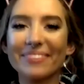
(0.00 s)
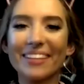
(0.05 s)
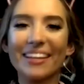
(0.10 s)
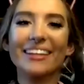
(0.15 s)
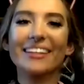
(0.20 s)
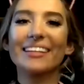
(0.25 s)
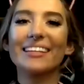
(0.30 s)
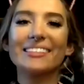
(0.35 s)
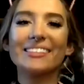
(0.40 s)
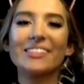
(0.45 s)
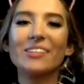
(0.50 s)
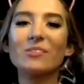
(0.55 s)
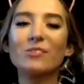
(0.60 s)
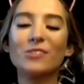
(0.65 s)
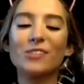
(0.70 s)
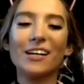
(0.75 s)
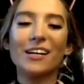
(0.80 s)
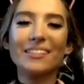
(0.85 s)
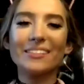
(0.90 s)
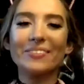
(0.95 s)
Like, it's so
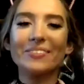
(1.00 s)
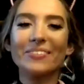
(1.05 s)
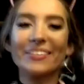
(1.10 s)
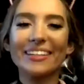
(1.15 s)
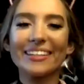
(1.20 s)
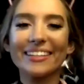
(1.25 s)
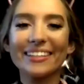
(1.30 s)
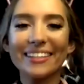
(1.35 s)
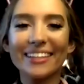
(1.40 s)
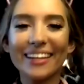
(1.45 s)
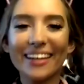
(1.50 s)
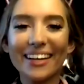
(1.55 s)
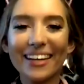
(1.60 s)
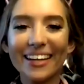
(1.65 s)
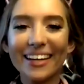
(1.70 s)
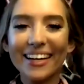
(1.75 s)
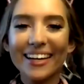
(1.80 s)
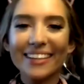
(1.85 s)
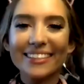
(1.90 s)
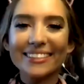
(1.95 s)
genuine.
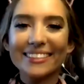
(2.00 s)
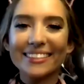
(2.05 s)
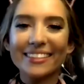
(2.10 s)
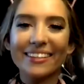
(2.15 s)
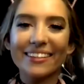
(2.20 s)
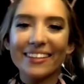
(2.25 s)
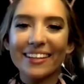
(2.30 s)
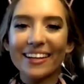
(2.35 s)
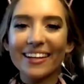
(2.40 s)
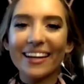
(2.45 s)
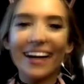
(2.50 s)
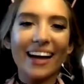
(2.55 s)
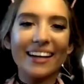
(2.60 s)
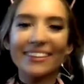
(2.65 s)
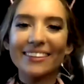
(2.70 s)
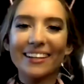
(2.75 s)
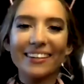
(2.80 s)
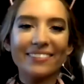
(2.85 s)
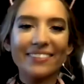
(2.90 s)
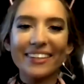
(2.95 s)
And so, like,
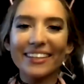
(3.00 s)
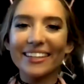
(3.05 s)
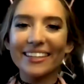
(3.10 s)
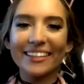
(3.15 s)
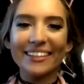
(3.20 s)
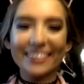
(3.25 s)
I love it.